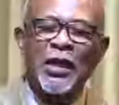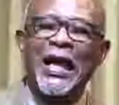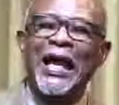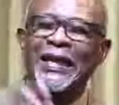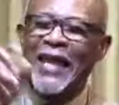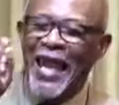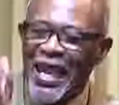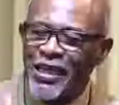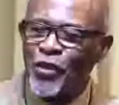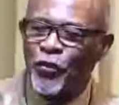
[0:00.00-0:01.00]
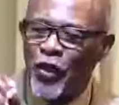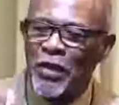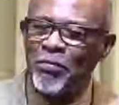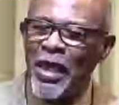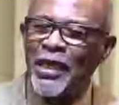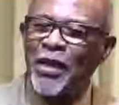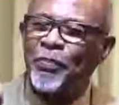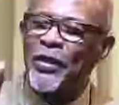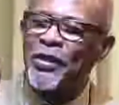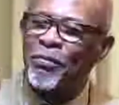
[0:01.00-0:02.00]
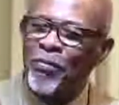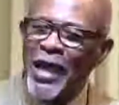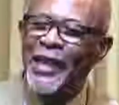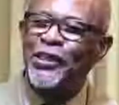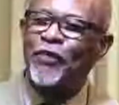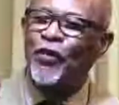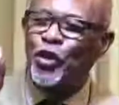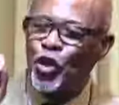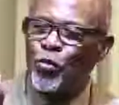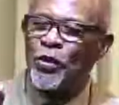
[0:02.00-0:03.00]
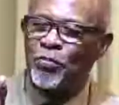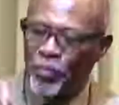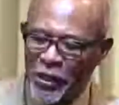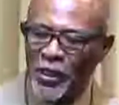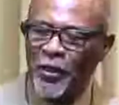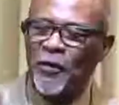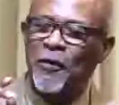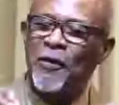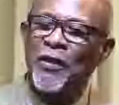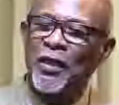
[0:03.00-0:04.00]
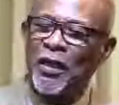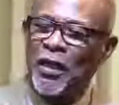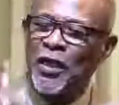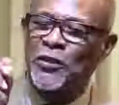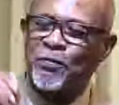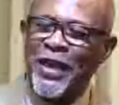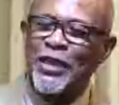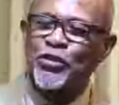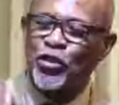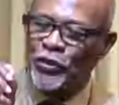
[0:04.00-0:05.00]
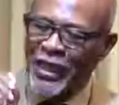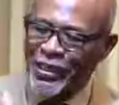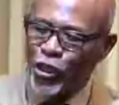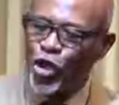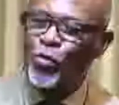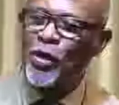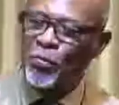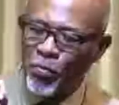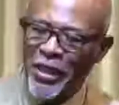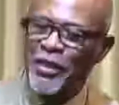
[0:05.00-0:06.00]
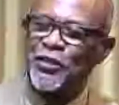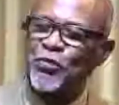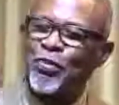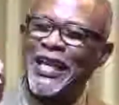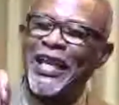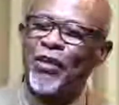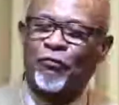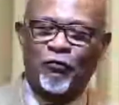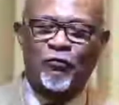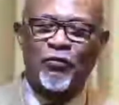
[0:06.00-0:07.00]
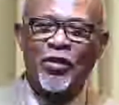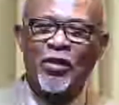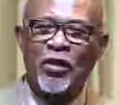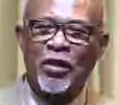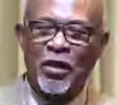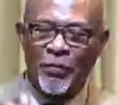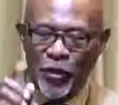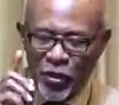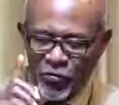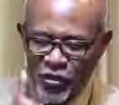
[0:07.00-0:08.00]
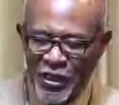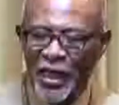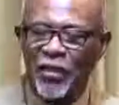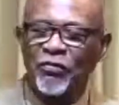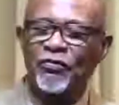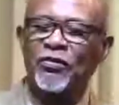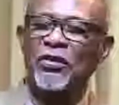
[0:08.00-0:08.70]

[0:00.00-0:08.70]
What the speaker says: And anything made up in the mind of a human being is based on that human being's belief about himself,